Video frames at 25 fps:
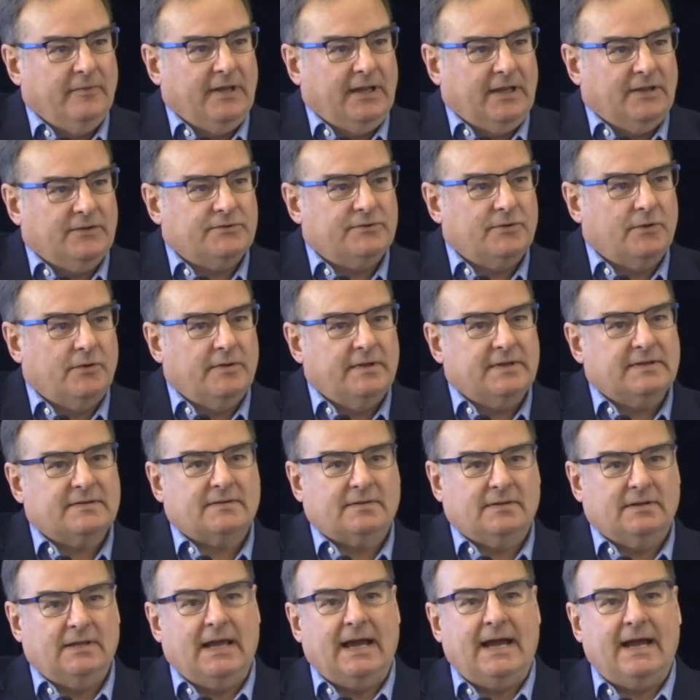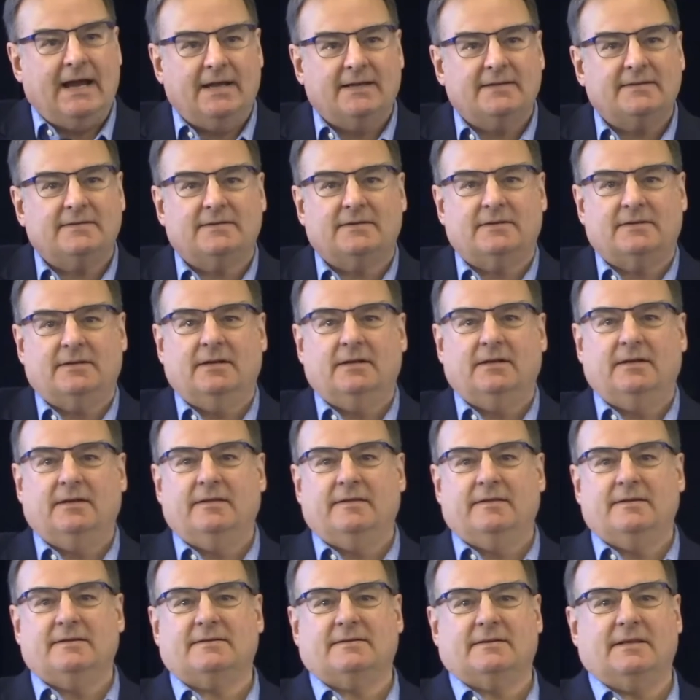And so this last
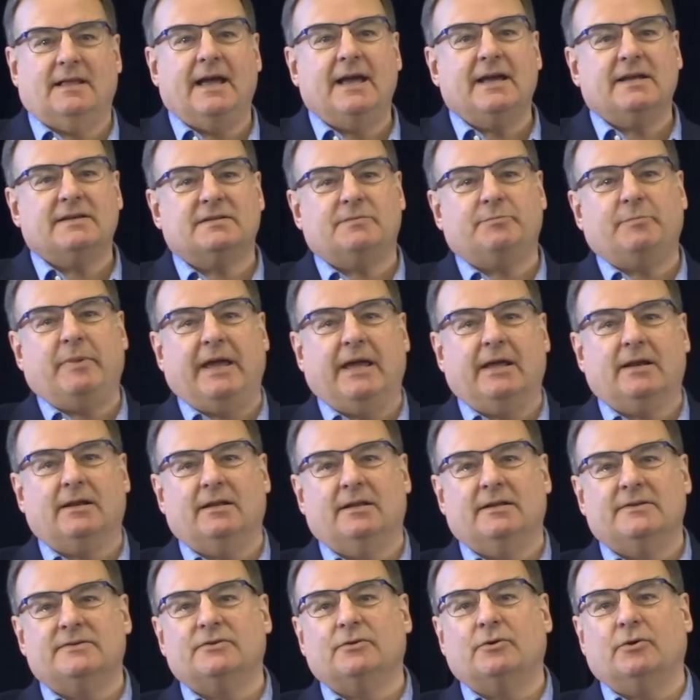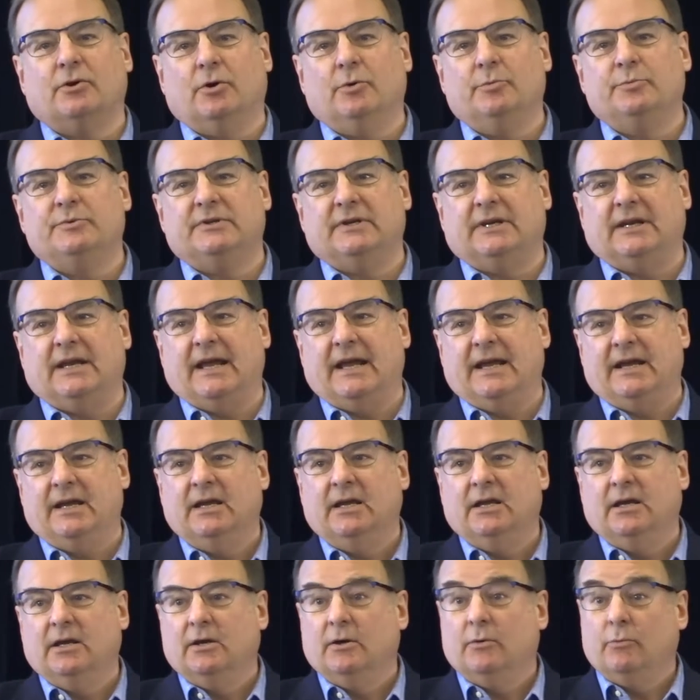panelist group today
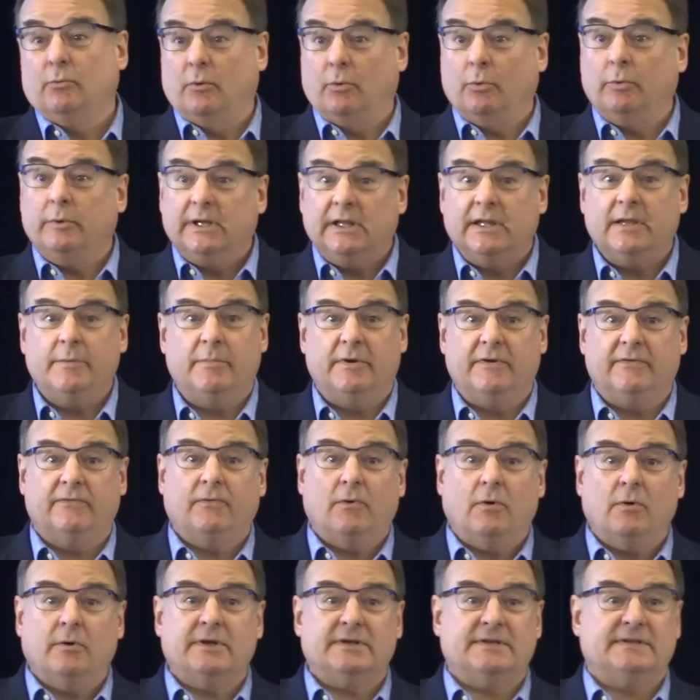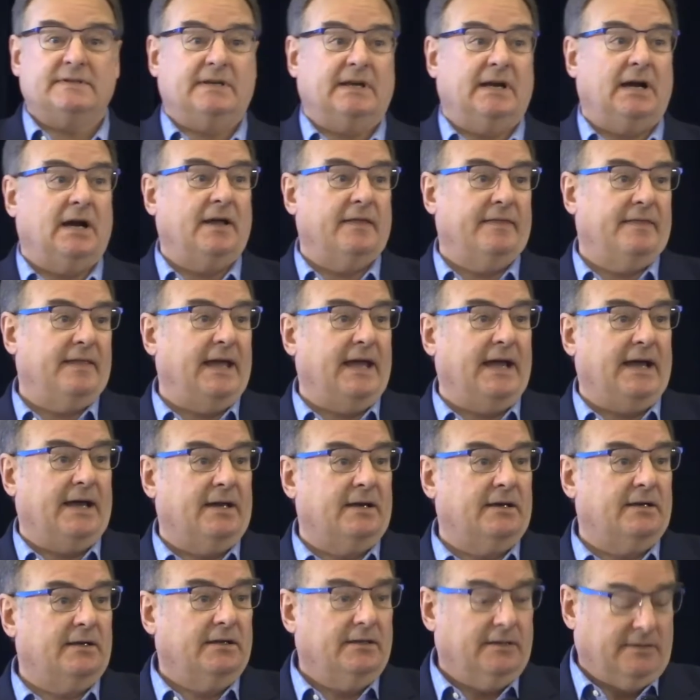will really be focusing on
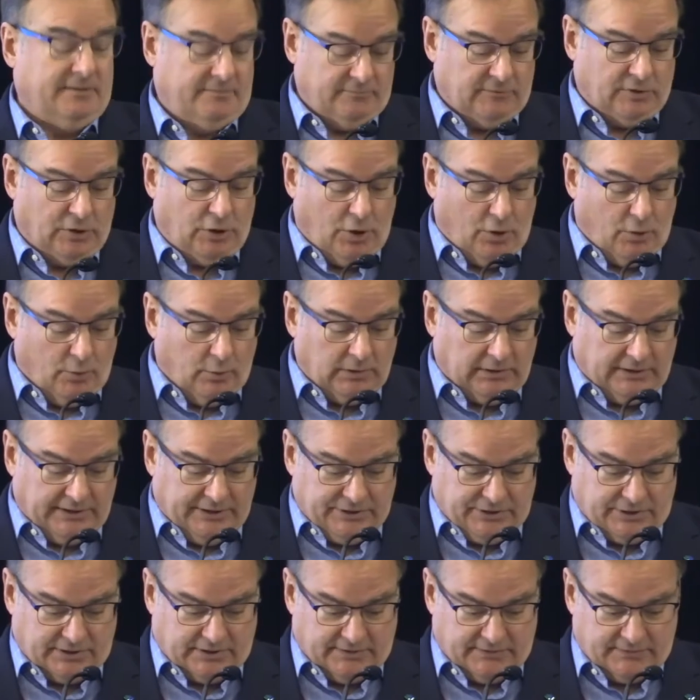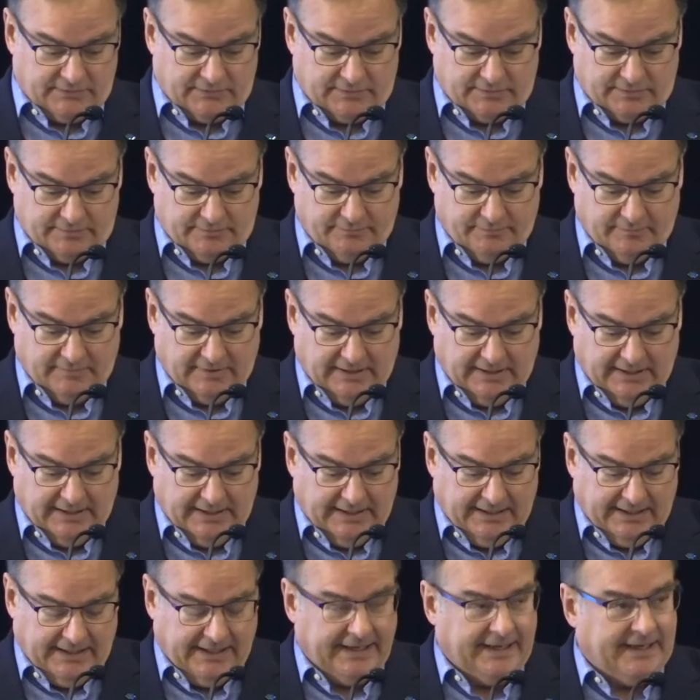that, coalitions.
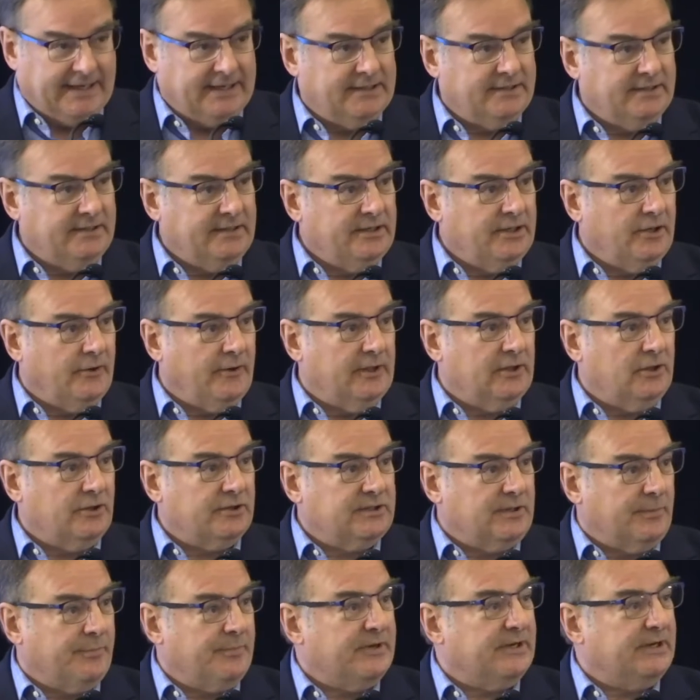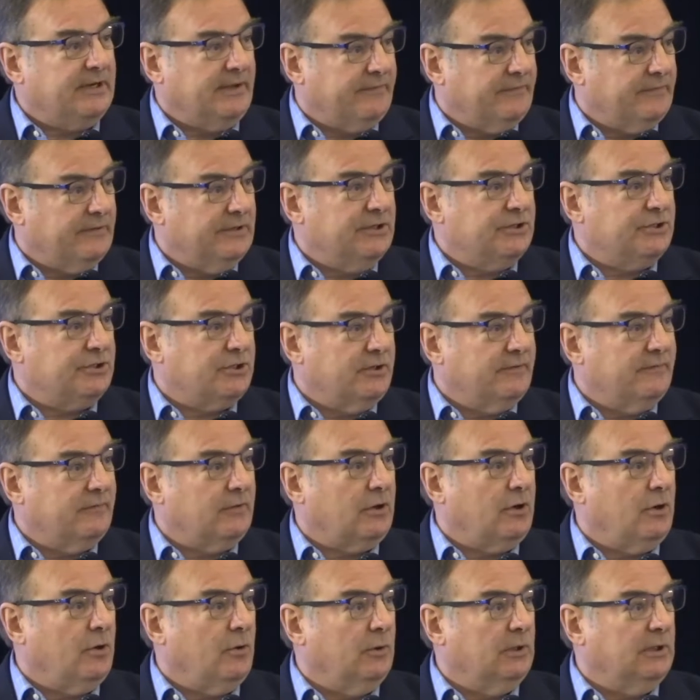And, you know, I looked up the definition of a
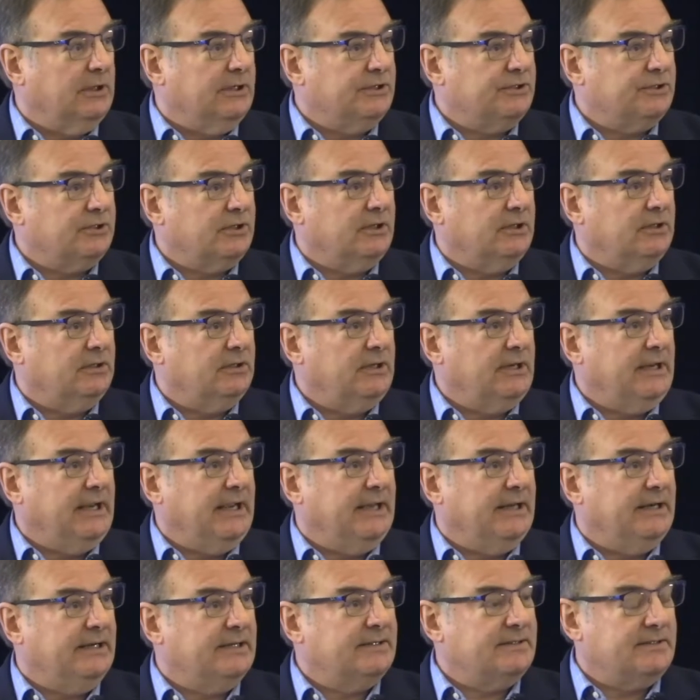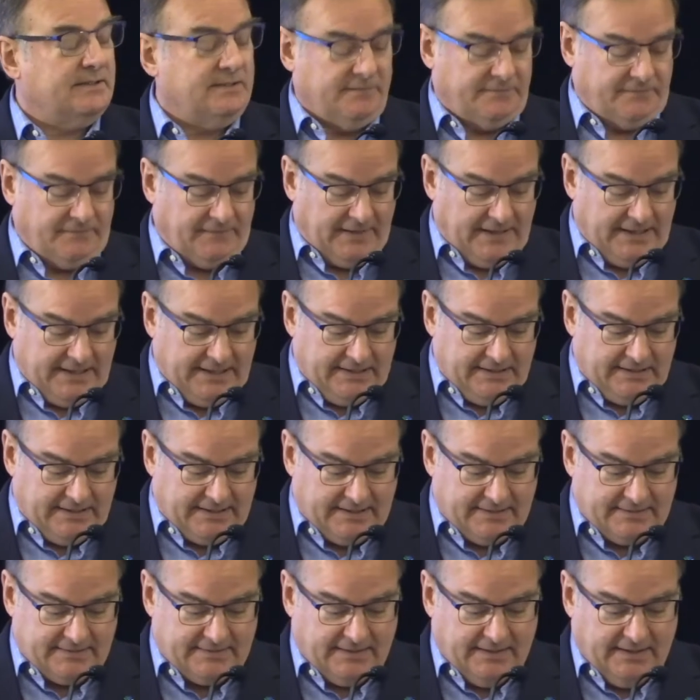coalition, and it's defined
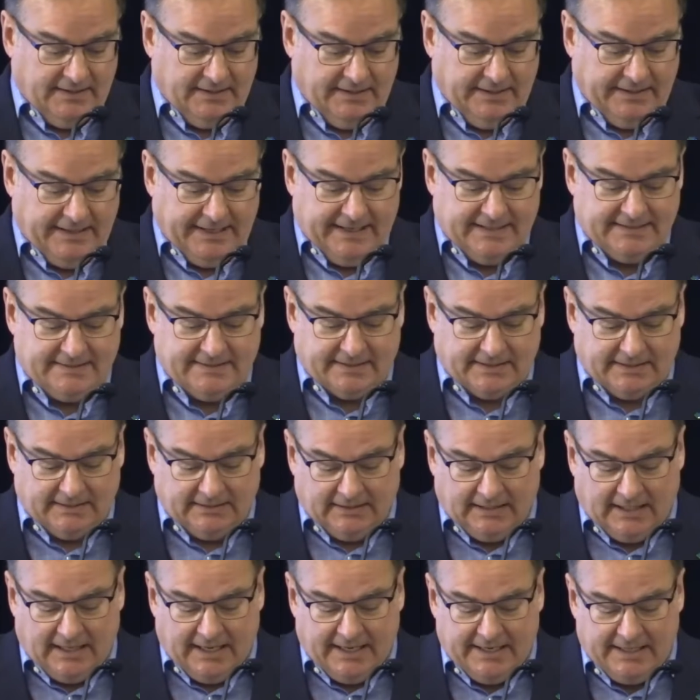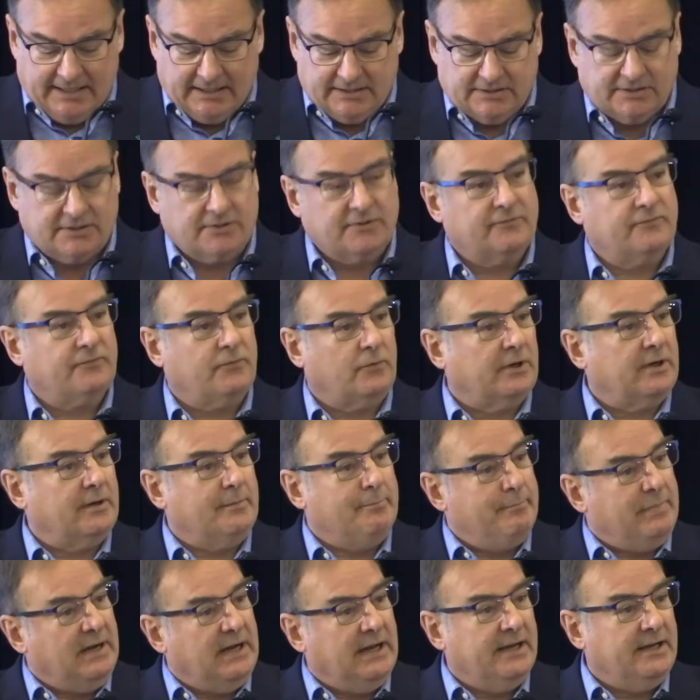as an alliance for
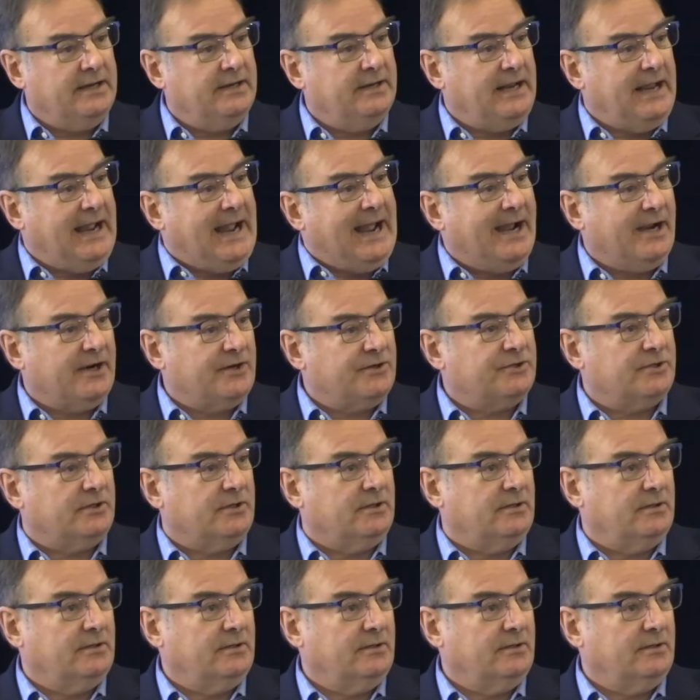combined action.